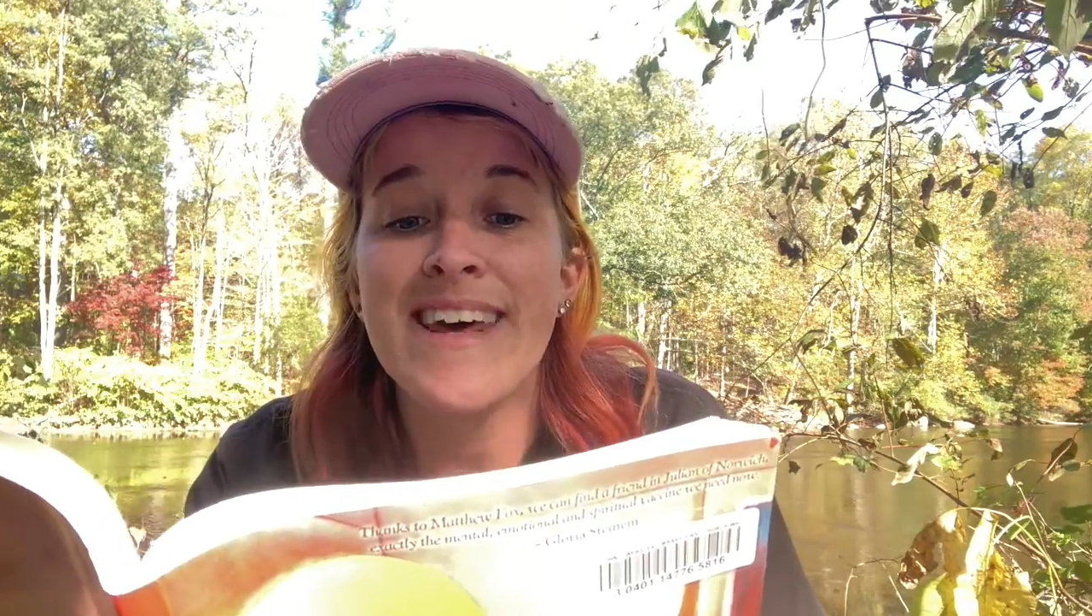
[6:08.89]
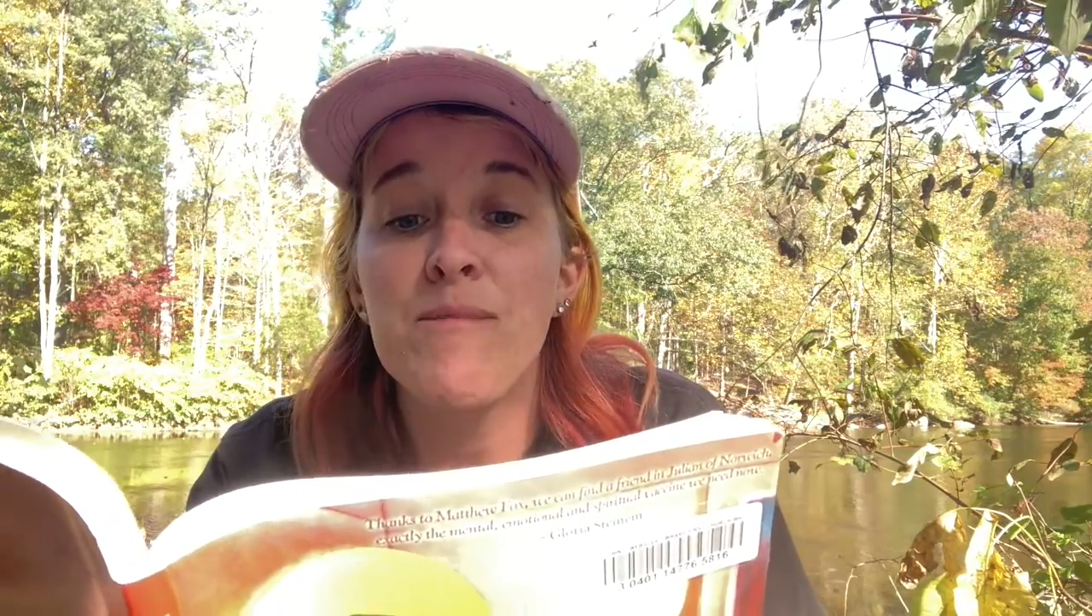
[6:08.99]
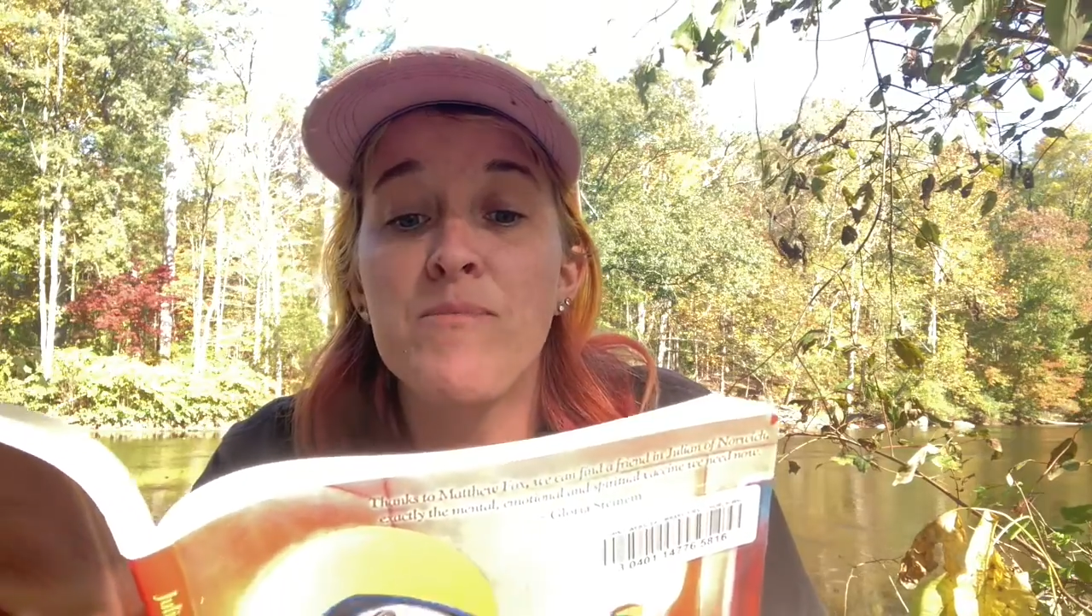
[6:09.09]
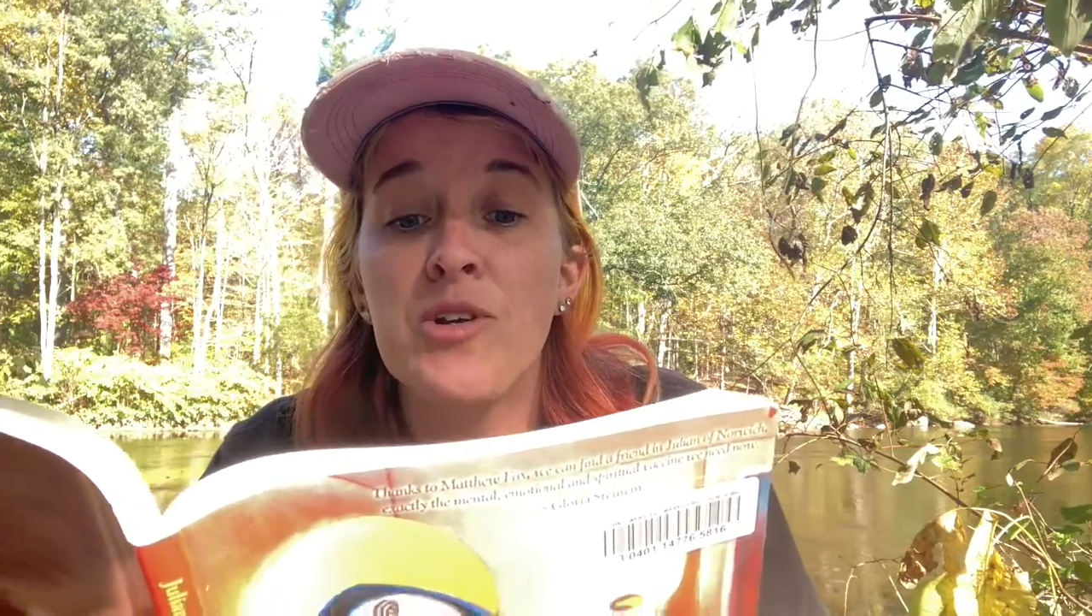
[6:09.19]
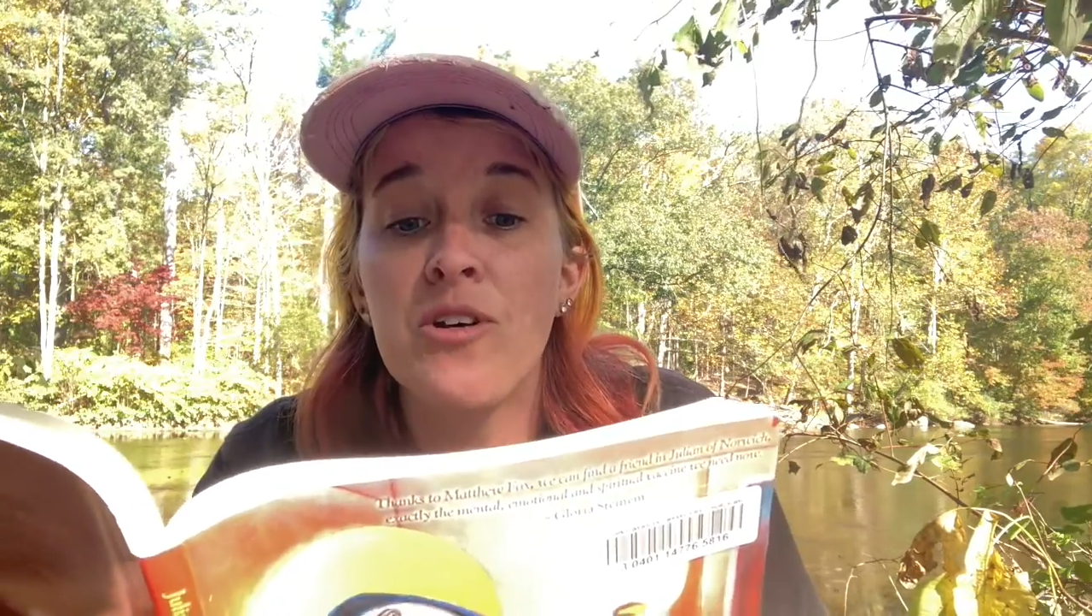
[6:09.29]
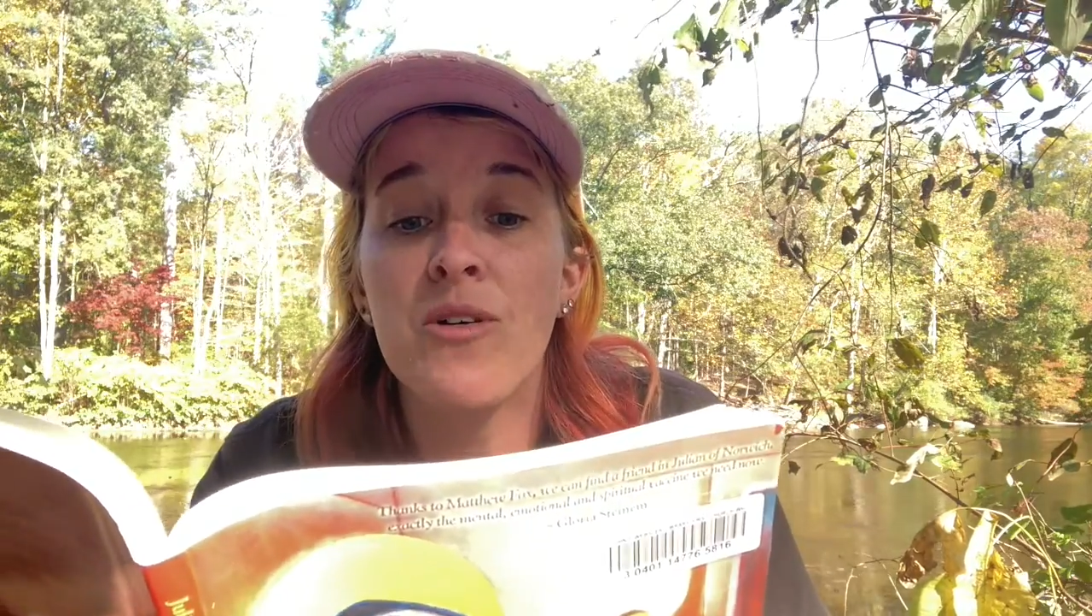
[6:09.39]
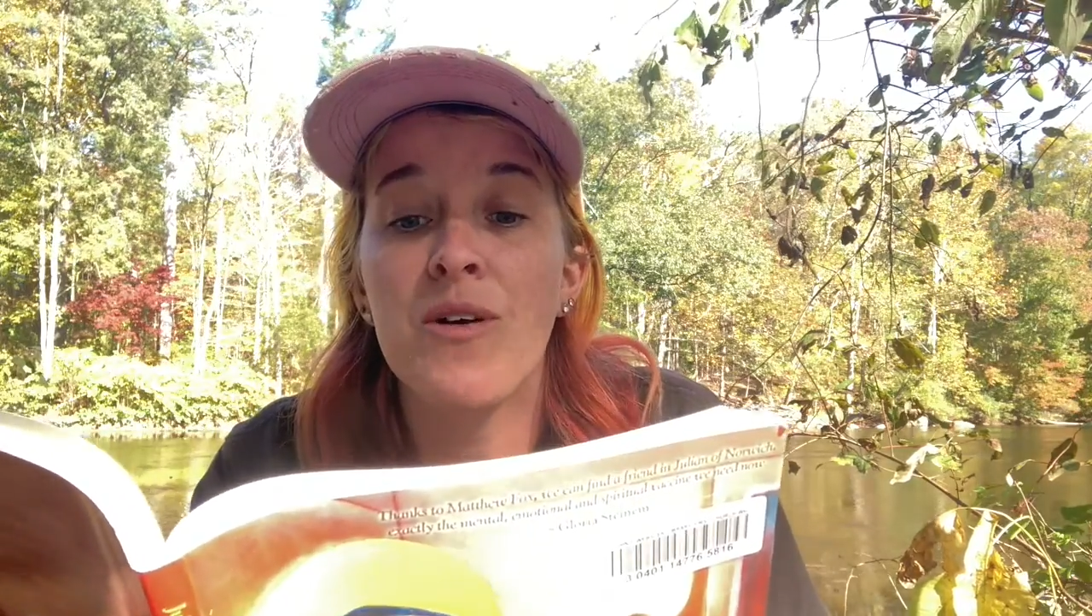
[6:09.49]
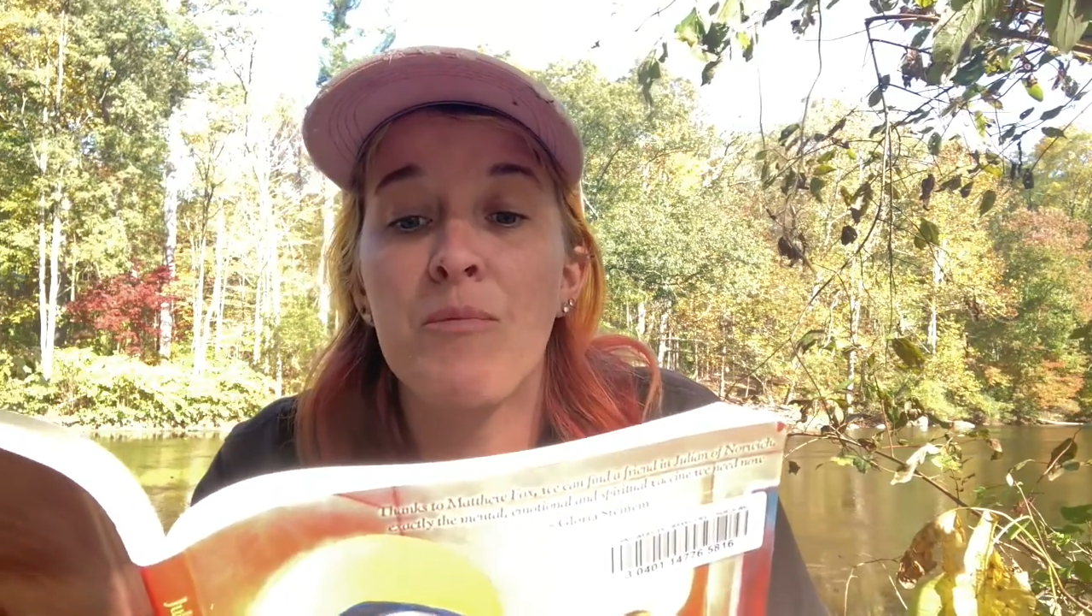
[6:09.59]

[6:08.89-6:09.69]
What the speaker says: them too